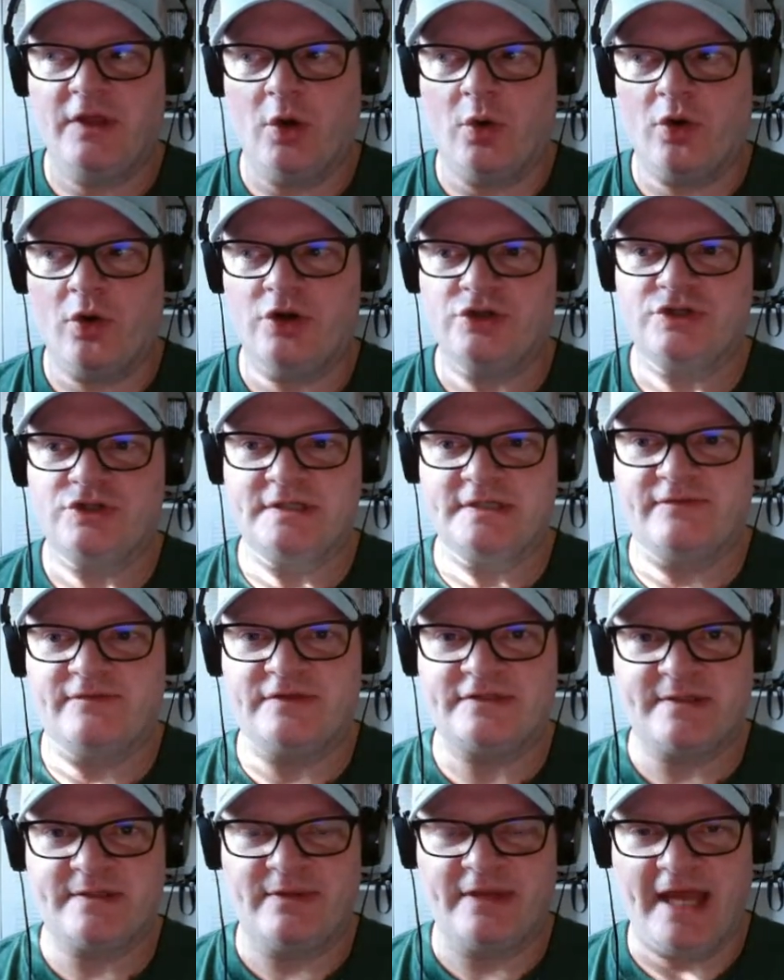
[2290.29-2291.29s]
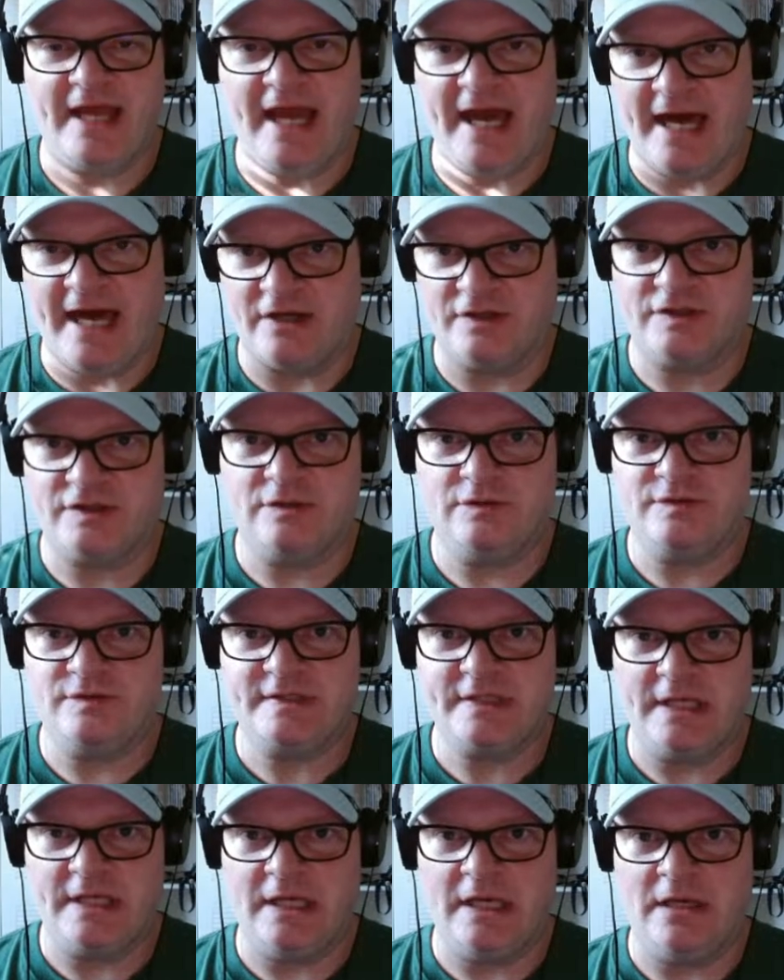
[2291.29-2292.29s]
origins of some of the
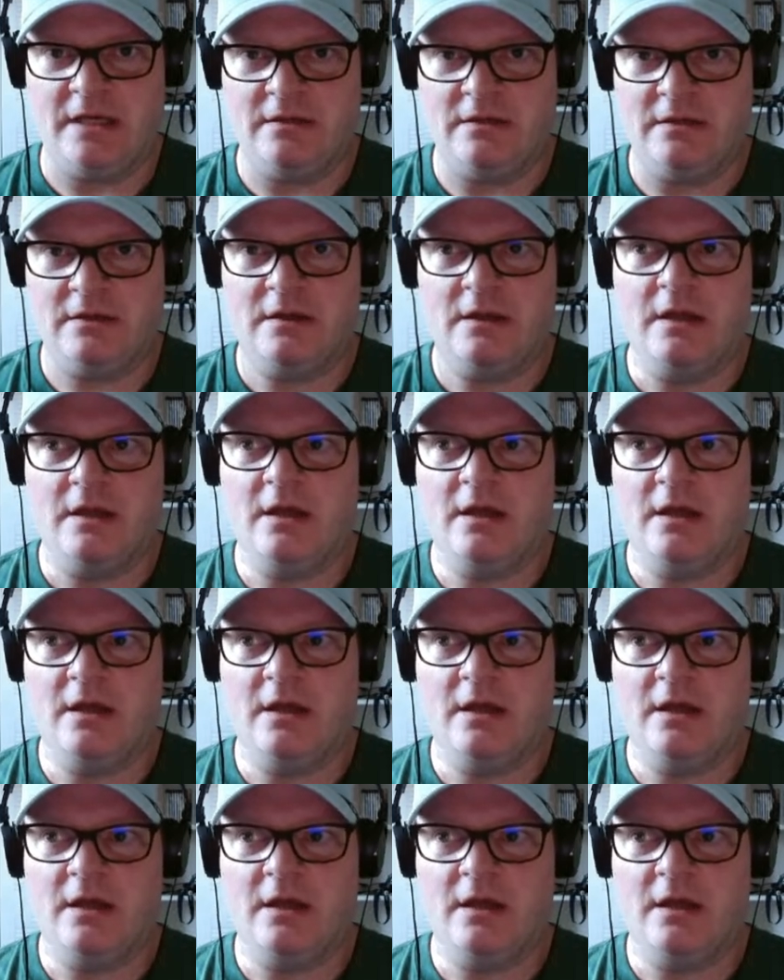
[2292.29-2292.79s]
attitudes in